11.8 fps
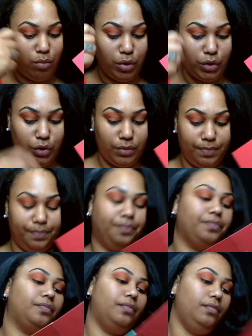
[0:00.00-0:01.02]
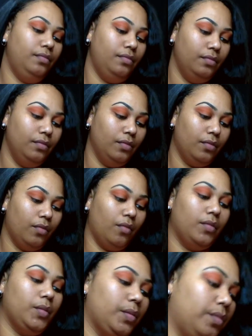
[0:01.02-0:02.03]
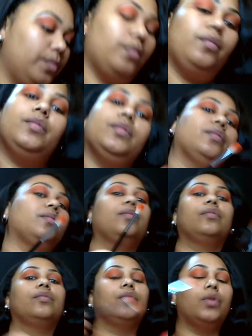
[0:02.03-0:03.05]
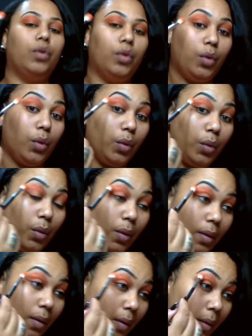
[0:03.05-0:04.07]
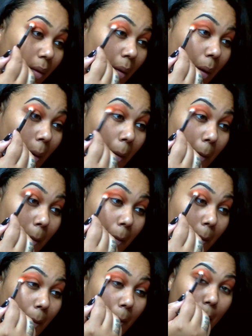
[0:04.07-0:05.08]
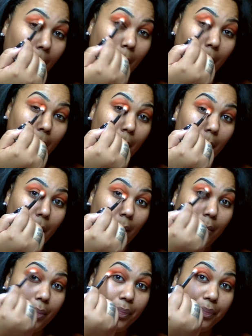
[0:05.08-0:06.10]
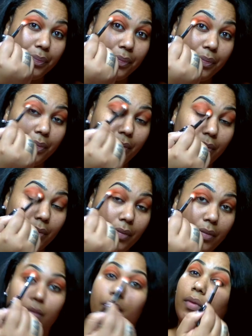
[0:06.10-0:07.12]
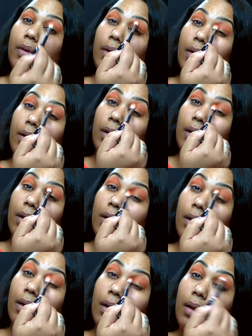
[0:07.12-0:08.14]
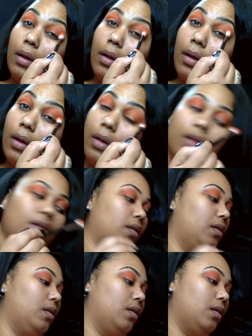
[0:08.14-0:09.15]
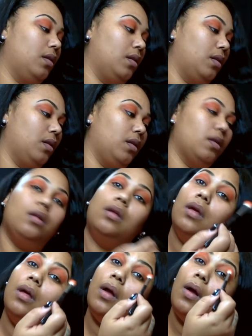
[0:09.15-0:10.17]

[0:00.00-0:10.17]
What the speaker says: Yeah, I remember. M518 or M518. So I'm just kind of just taking the color up further into my crease, making sure that there's no harsh line.